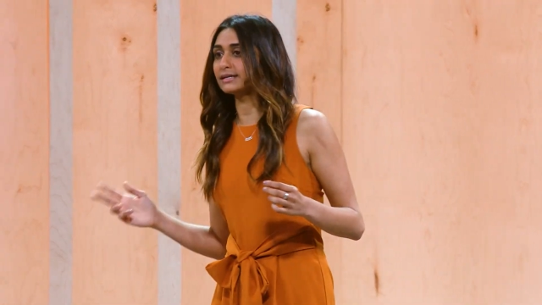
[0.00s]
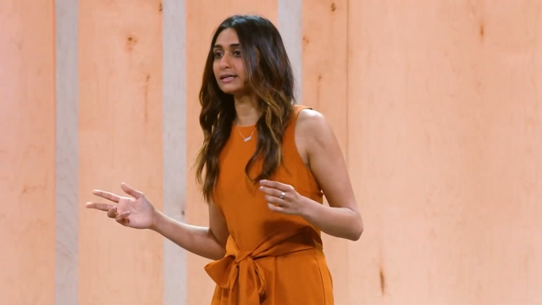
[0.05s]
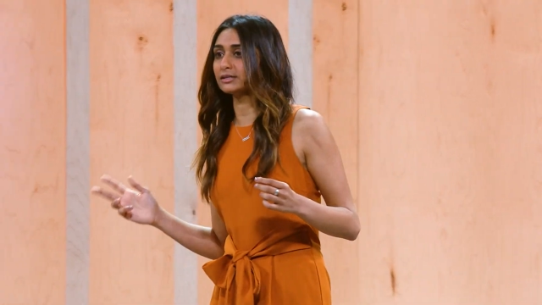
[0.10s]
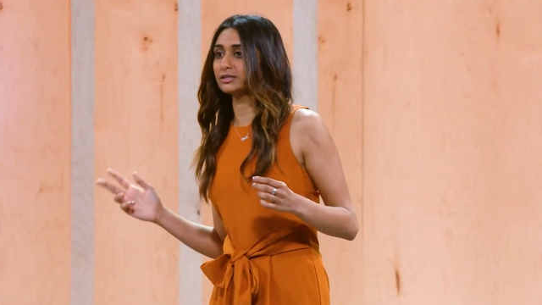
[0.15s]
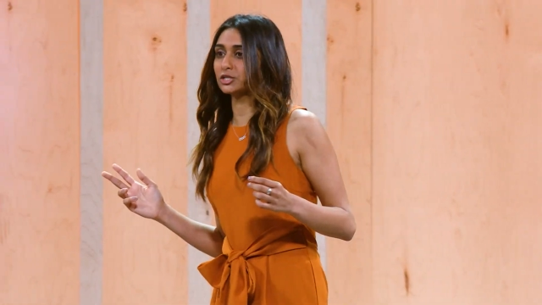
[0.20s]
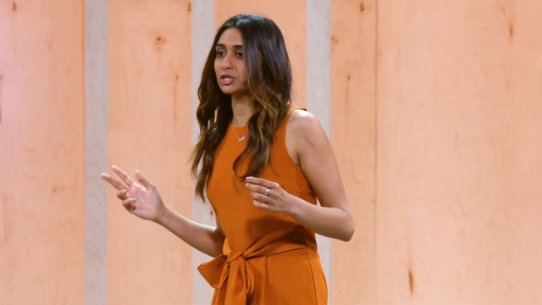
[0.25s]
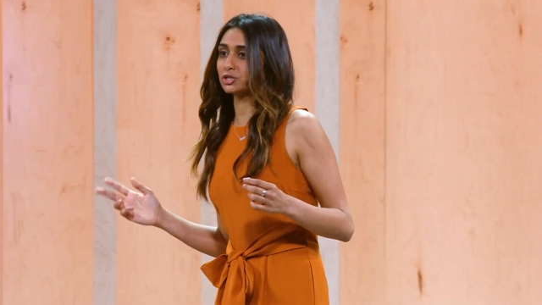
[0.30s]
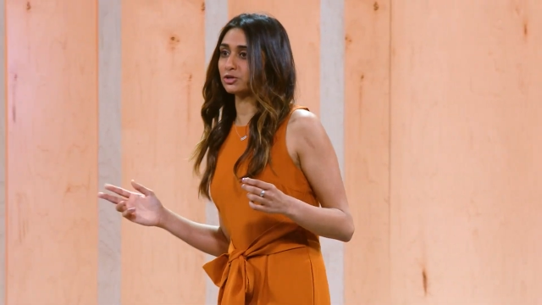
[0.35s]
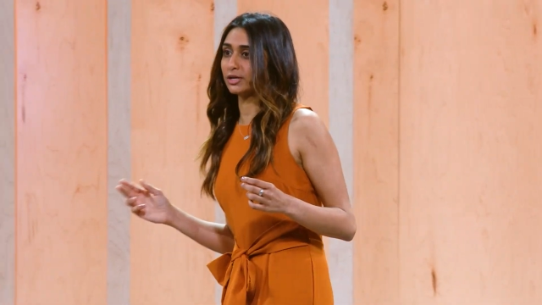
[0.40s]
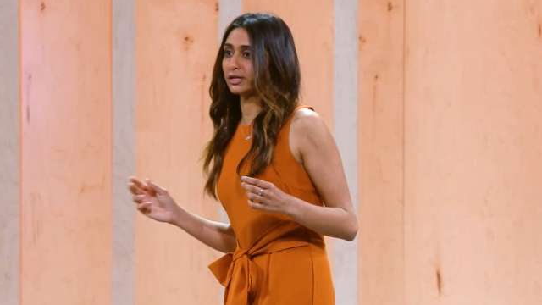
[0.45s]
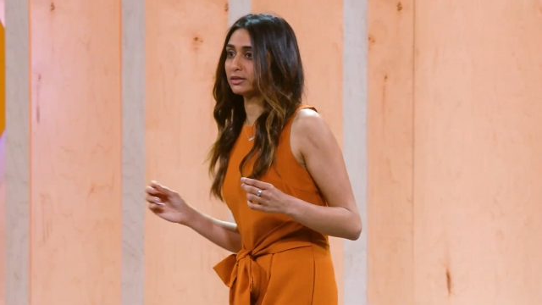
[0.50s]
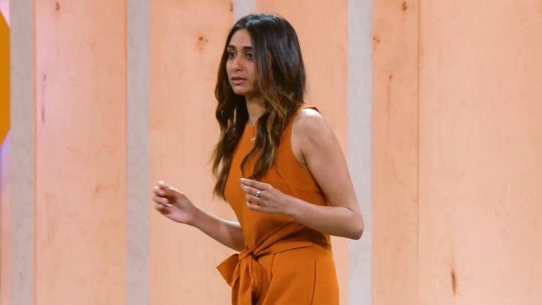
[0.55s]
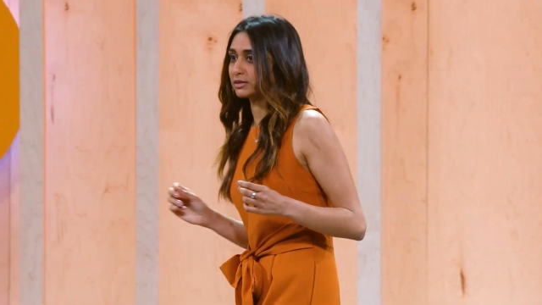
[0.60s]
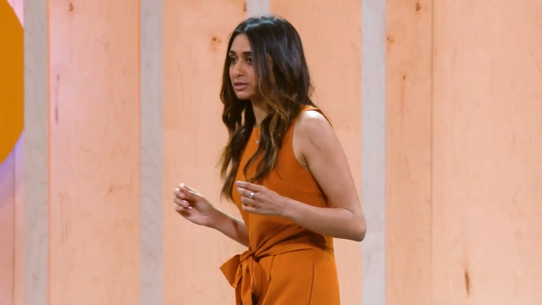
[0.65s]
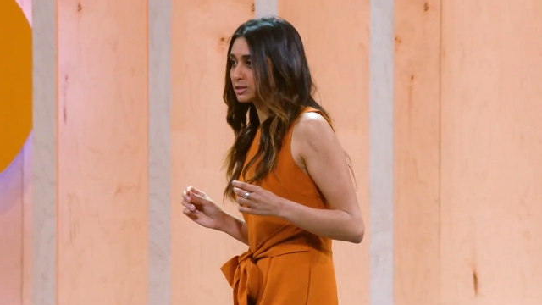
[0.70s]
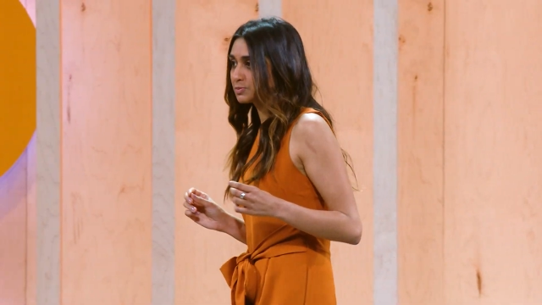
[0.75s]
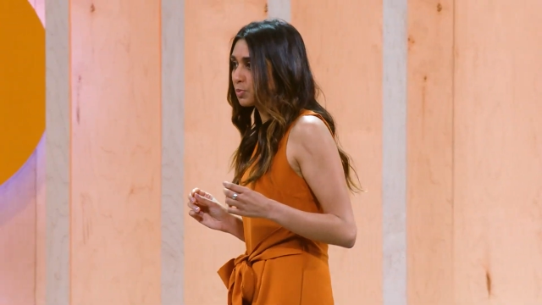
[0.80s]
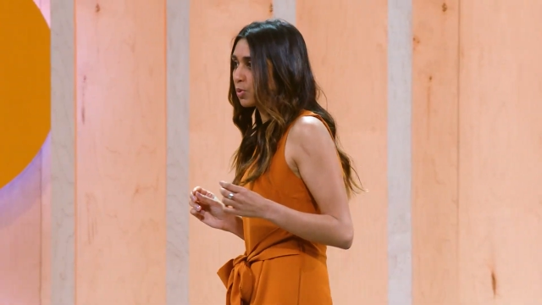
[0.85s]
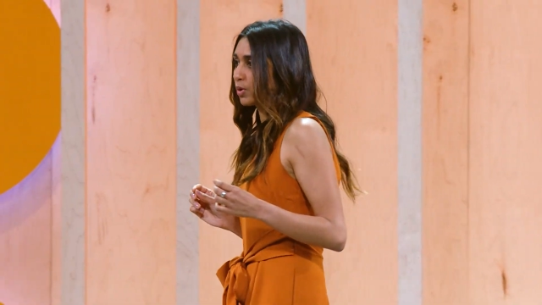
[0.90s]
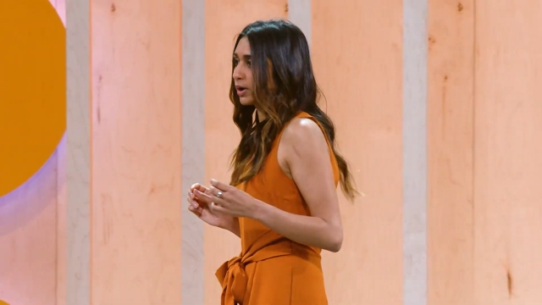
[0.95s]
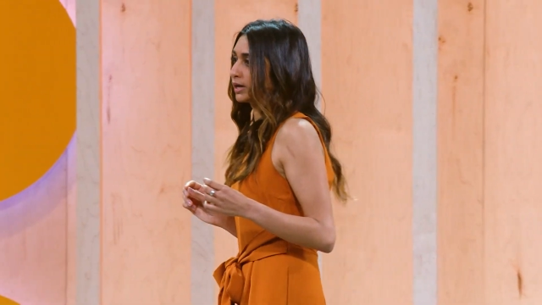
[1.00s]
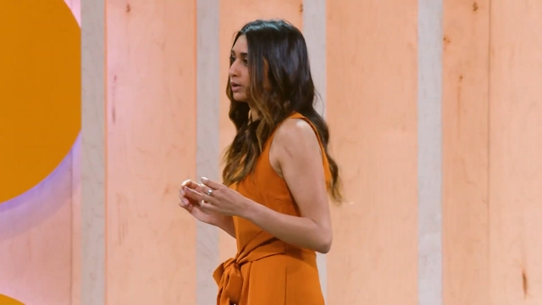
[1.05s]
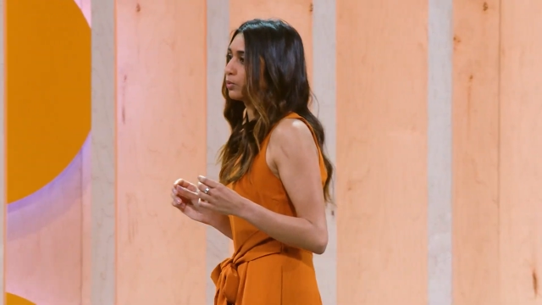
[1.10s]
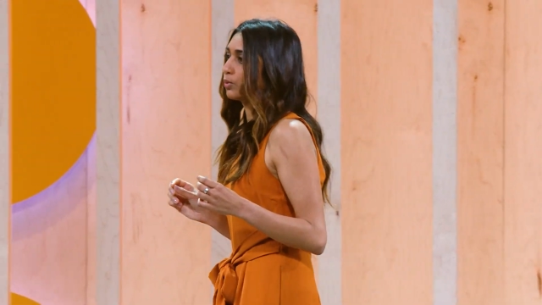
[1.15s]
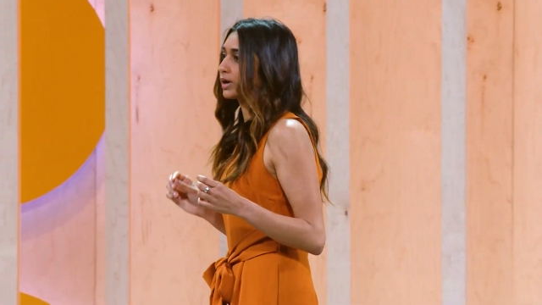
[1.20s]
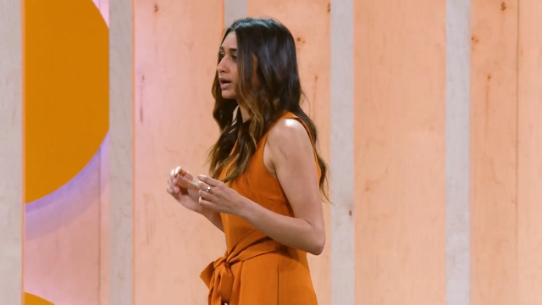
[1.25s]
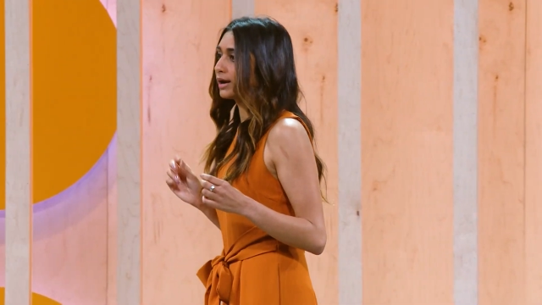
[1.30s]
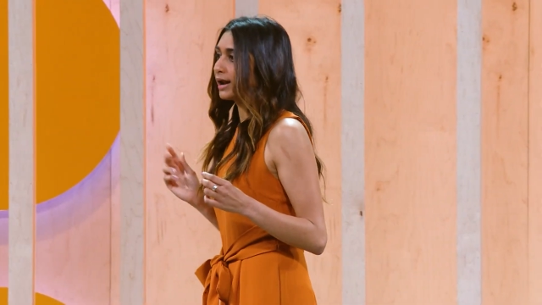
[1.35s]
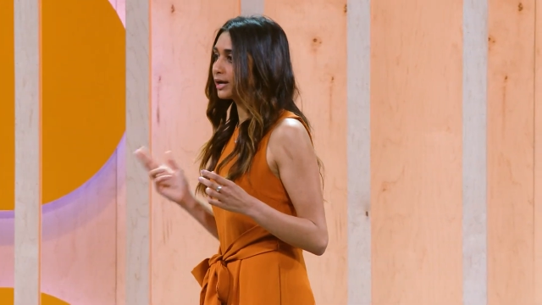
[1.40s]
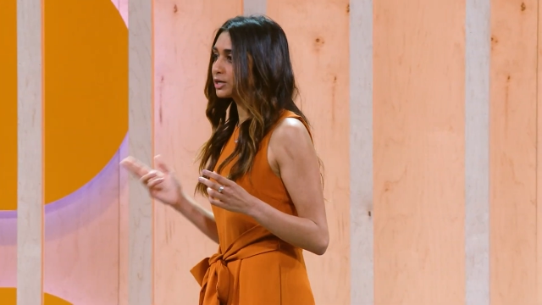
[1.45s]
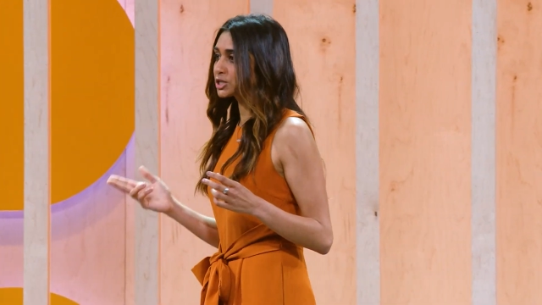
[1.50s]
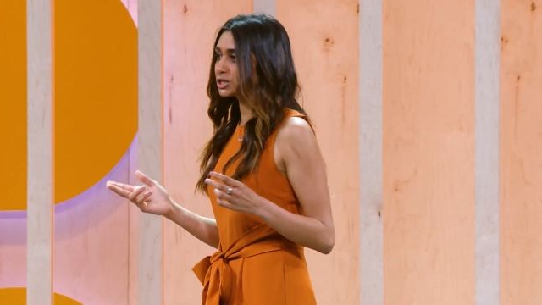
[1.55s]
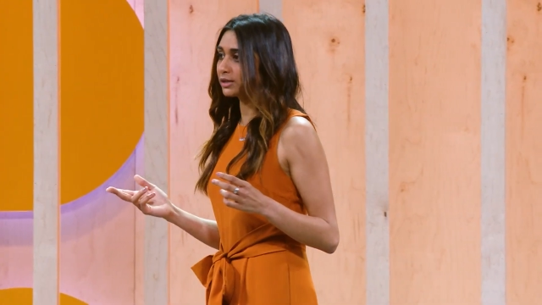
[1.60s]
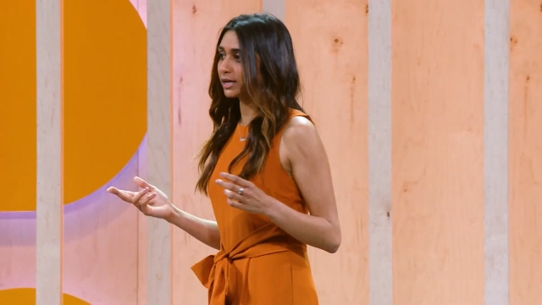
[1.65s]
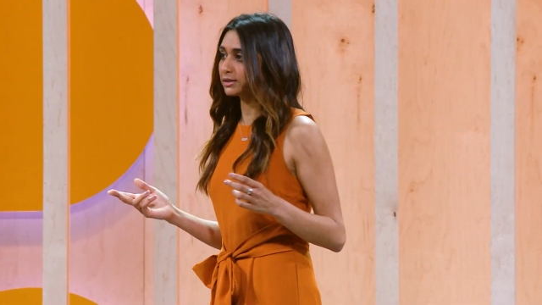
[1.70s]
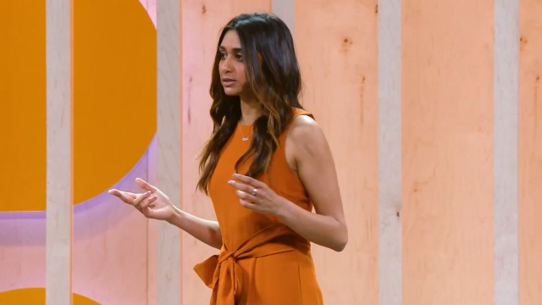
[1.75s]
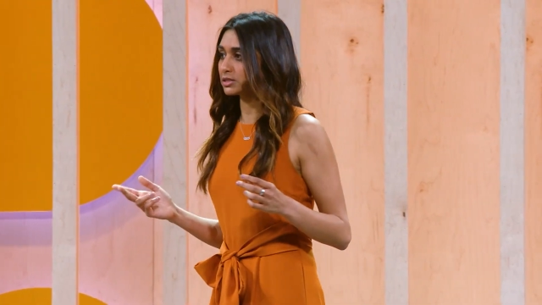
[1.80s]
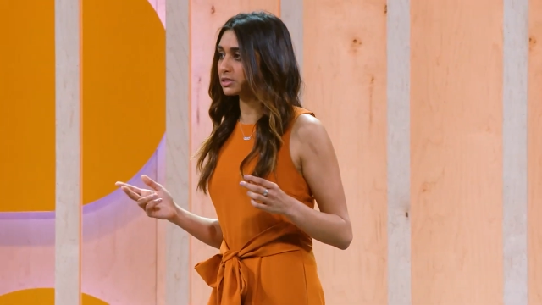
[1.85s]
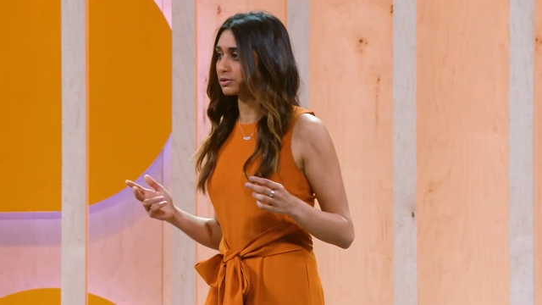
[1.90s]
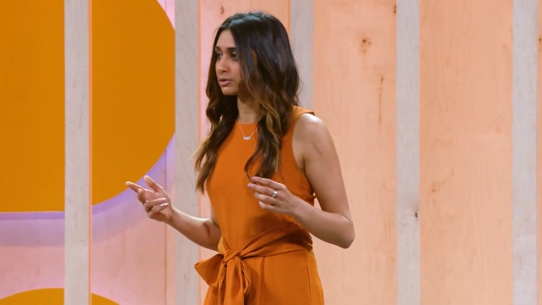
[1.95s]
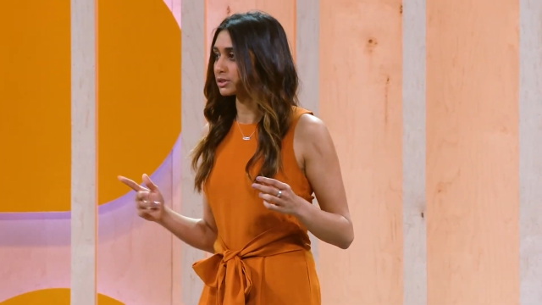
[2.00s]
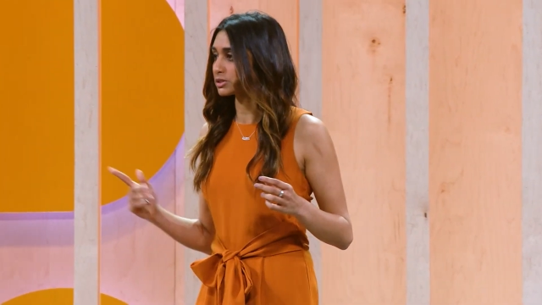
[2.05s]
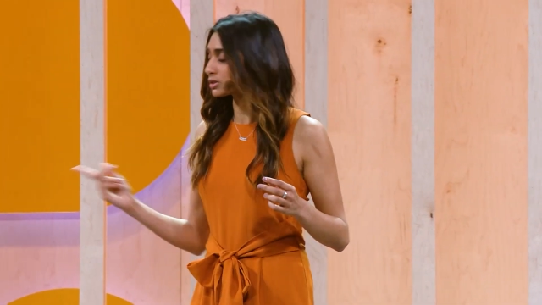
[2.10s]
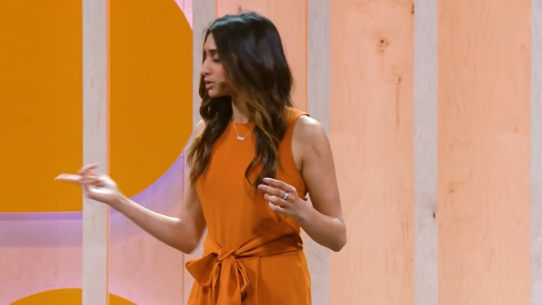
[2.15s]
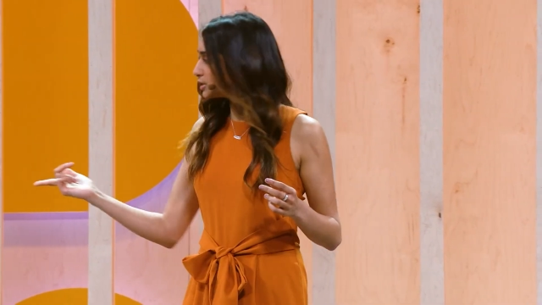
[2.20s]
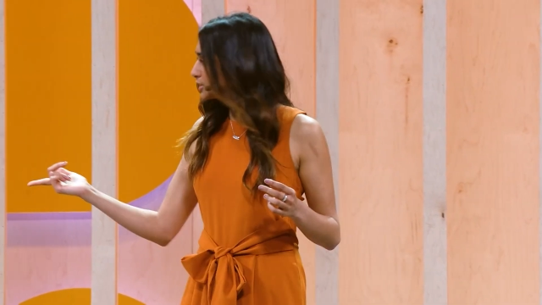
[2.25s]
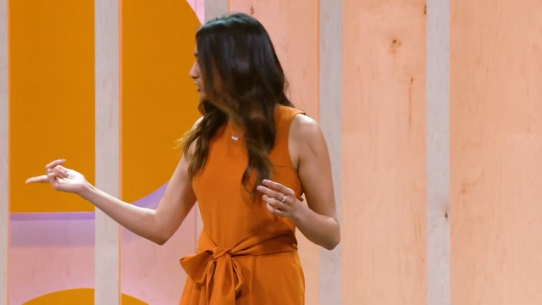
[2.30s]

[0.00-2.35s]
illustrate this point, what I'd actually like to do is,